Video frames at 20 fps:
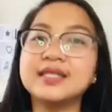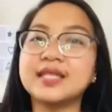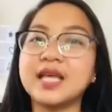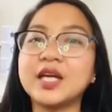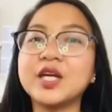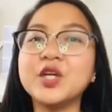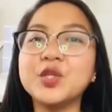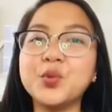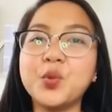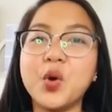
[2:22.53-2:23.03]
The
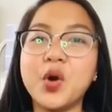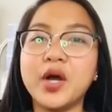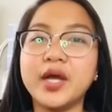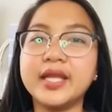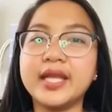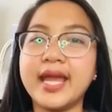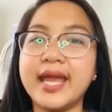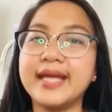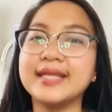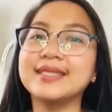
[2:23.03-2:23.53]
second
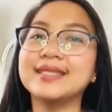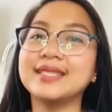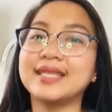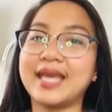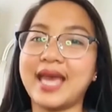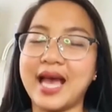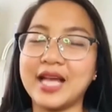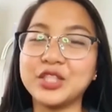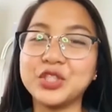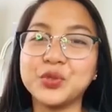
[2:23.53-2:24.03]
one is
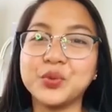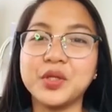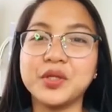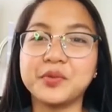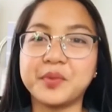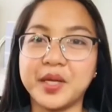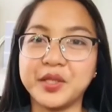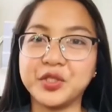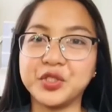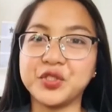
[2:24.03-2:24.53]
the
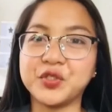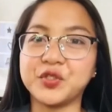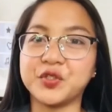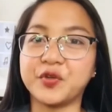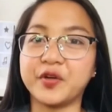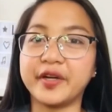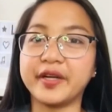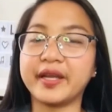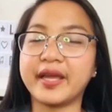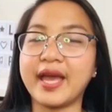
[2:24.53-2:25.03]
casual
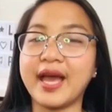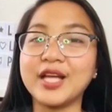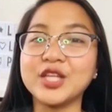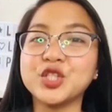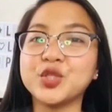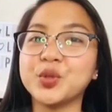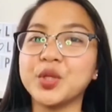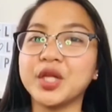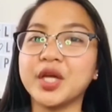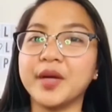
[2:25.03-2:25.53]
register, or the
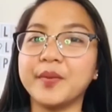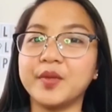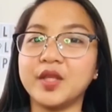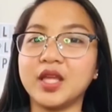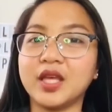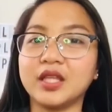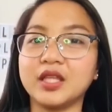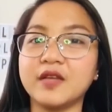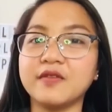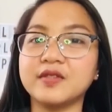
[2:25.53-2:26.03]
casual
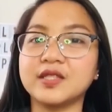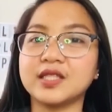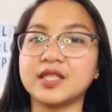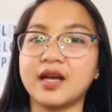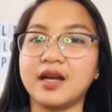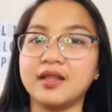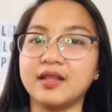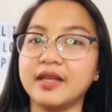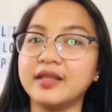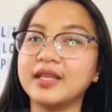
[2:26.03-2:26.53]
communicative
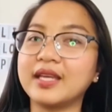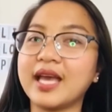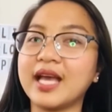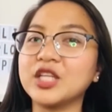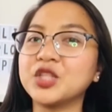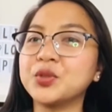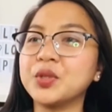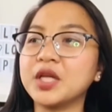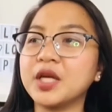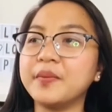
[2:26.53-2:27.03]
style. And the
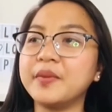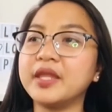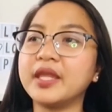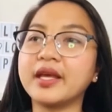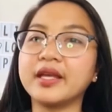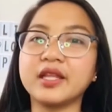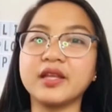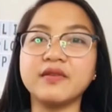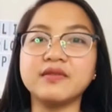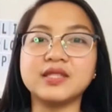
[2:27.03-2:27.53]
casual
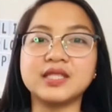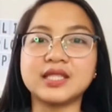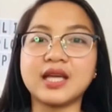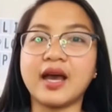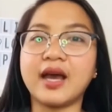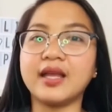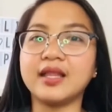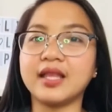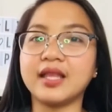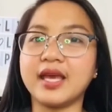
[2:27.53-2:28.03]
communicative
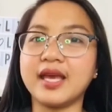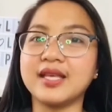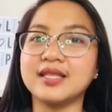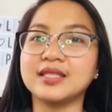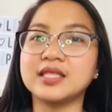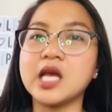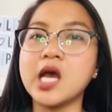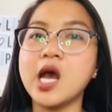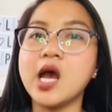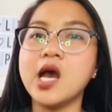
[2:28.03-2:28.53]
style
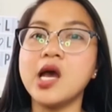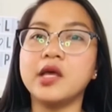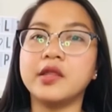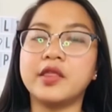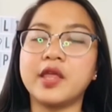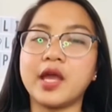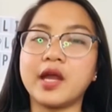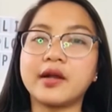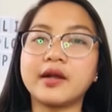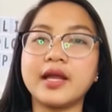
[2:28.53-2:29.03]
is,
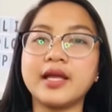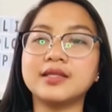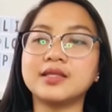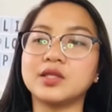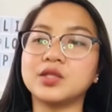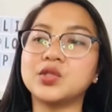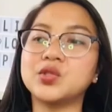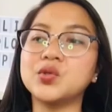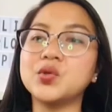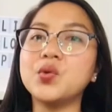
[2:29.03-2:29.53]
there
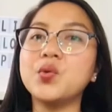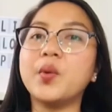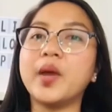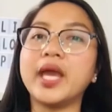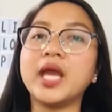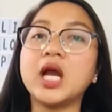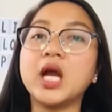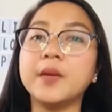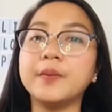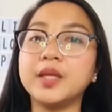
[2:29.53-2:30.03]
is a
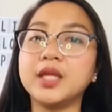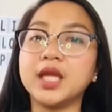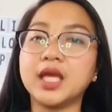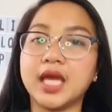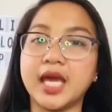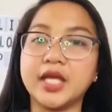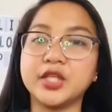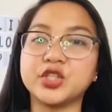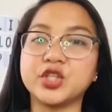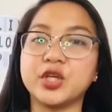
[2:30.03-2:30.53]
two-way
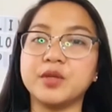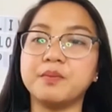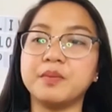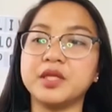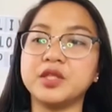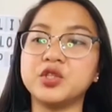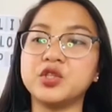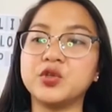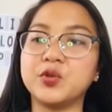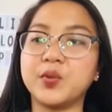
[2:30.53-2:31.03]
communication
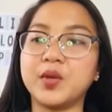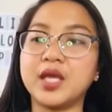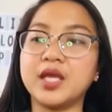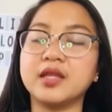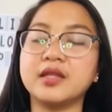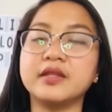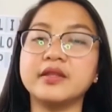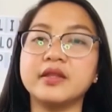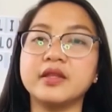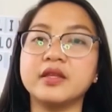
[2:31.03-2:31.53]

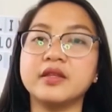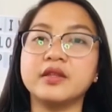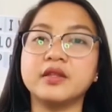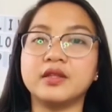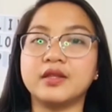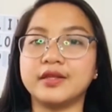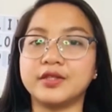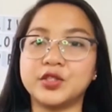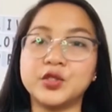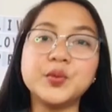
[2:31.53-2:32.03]
between
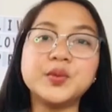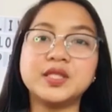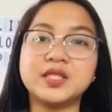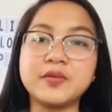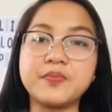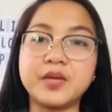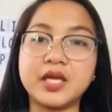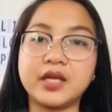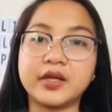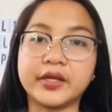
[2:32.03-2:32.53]
the two
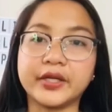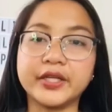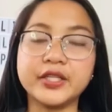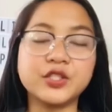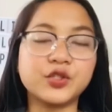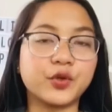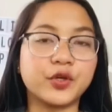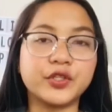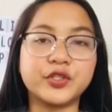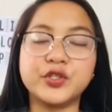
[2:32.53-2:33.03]

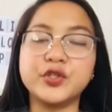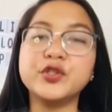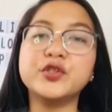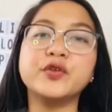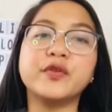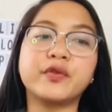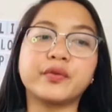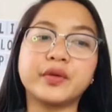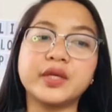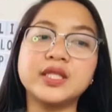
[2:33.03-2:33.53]
speakers, or 2
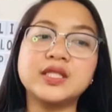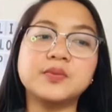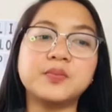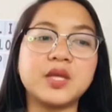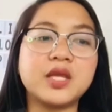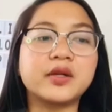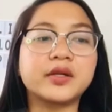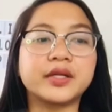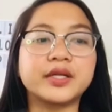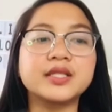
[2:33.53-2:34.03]
to 3
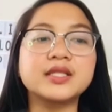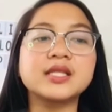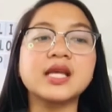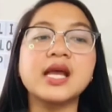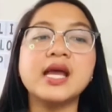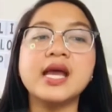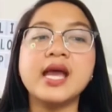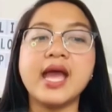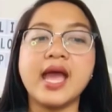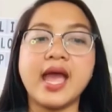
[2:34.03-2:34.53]

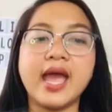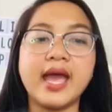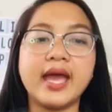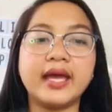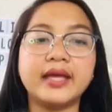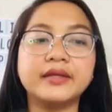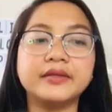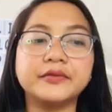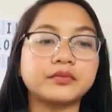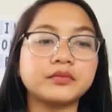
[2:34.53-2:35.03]
speakers,
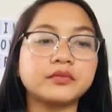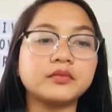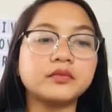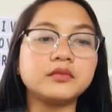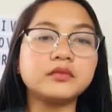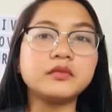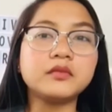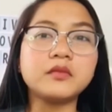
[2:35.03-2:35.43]
and